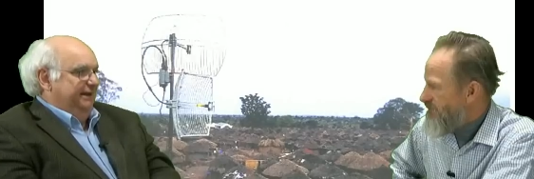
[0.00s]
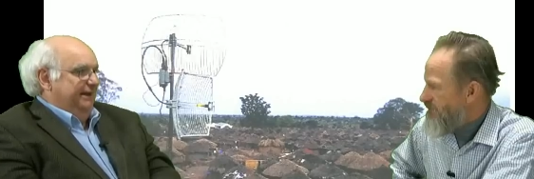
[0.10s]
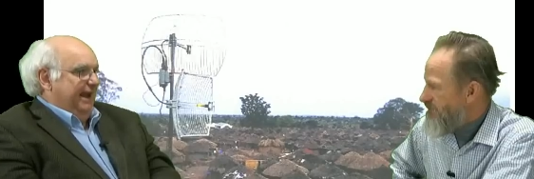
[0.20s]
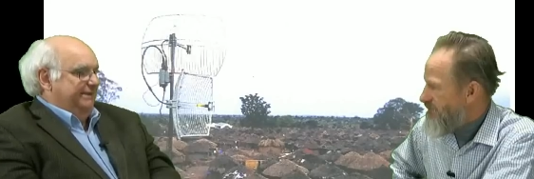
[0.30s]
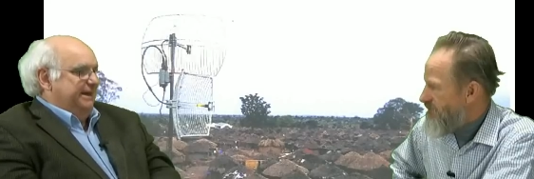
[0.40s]

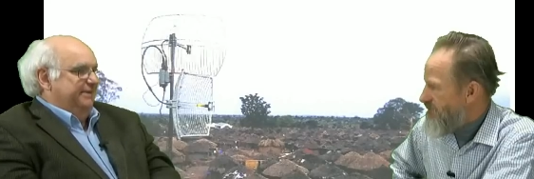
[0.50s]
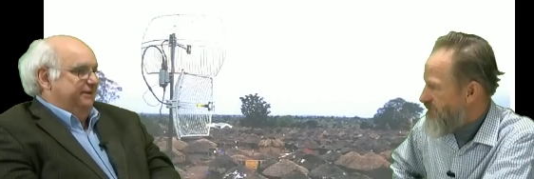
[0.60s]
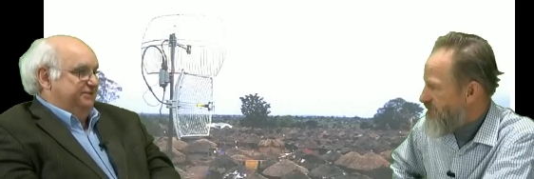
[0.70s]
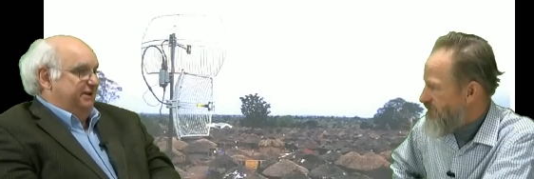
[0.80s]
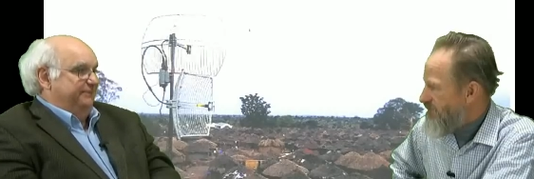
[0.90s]
Speaker 1: and then
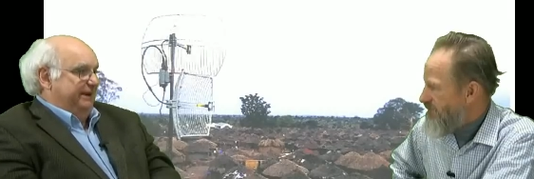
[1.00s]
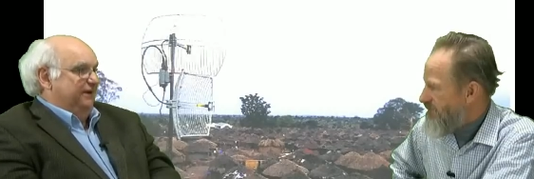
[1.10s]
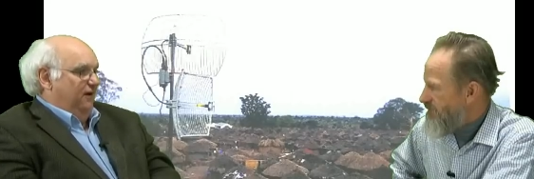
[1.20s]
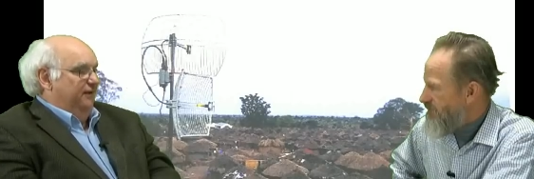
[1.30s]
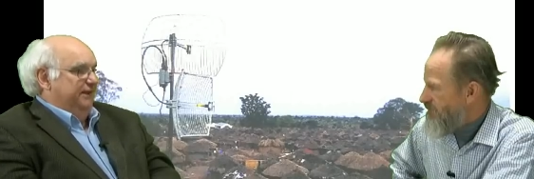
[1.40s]
there's something
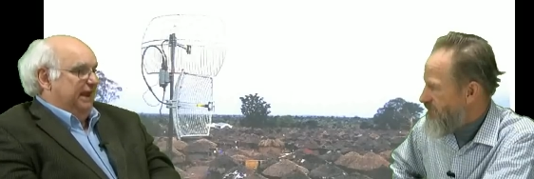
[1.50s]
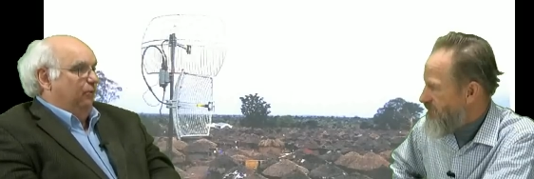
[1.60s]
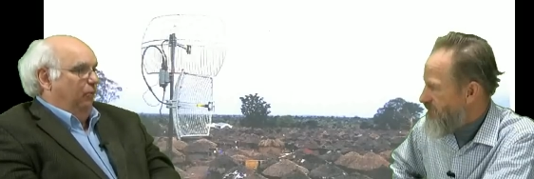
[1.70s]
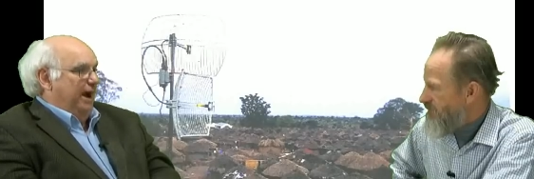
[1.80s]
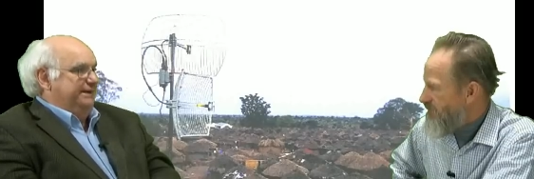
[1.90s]
called like
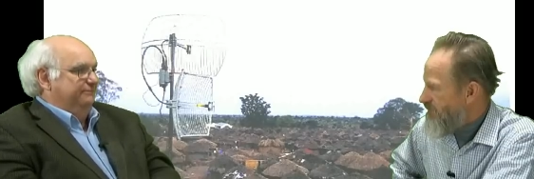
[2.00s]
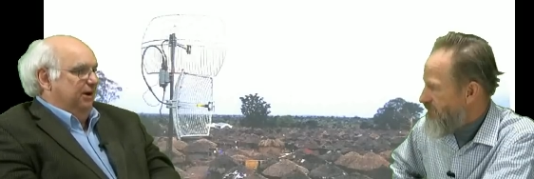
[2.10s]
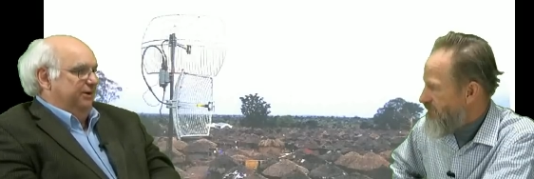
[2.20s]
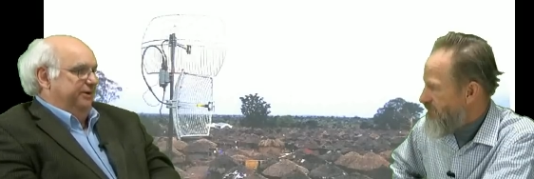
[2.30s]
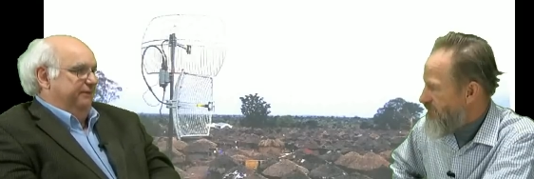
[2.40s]
white
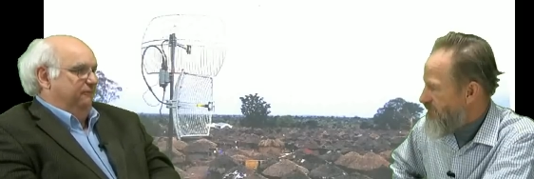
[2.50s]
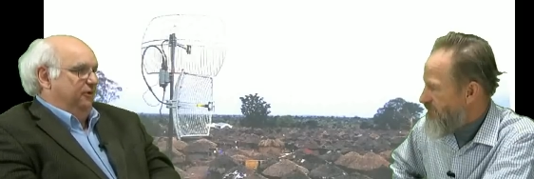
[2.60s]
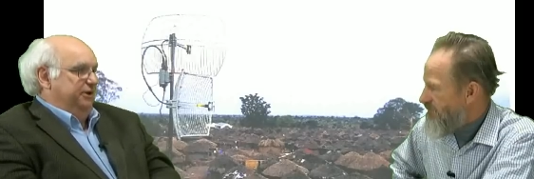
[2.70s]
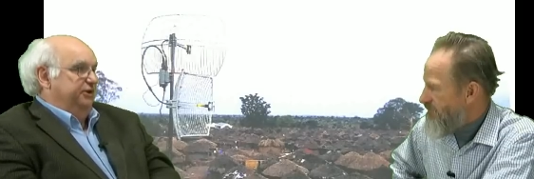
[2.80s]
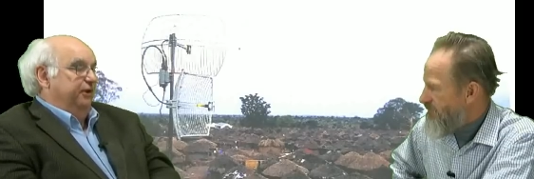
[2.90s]
martyrdom, where
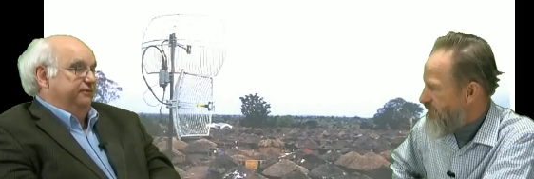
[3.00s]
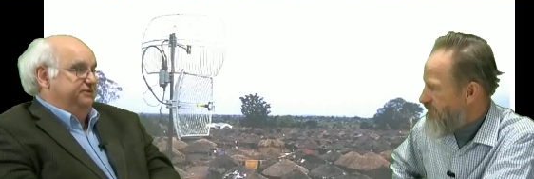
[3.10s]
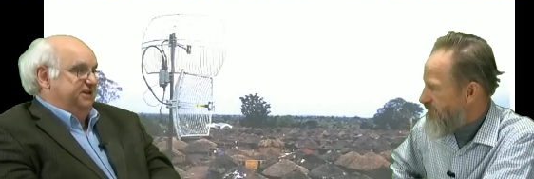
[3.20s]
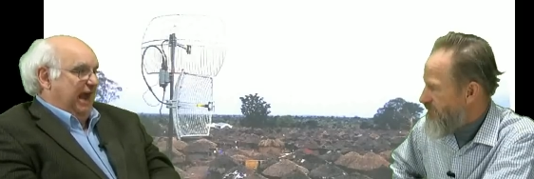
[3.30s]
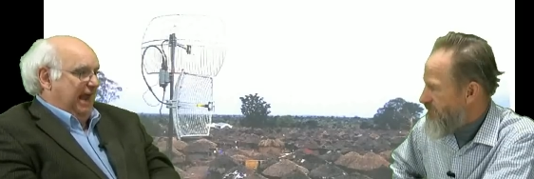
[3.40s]
you don't
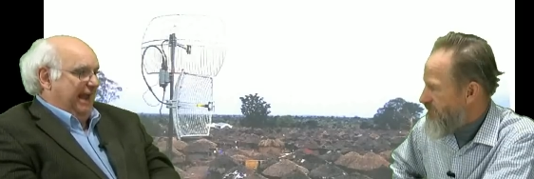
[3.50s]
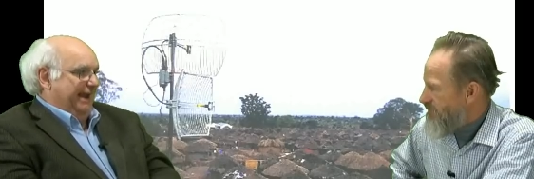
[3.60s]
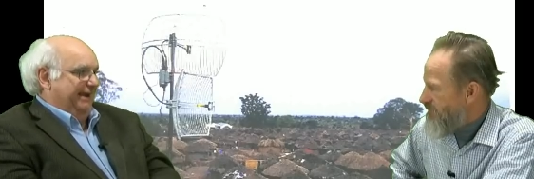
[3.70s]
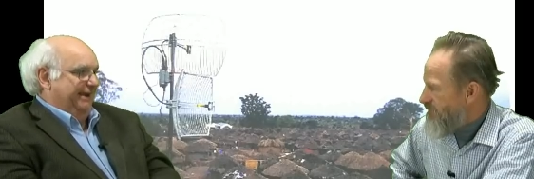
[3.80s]
die,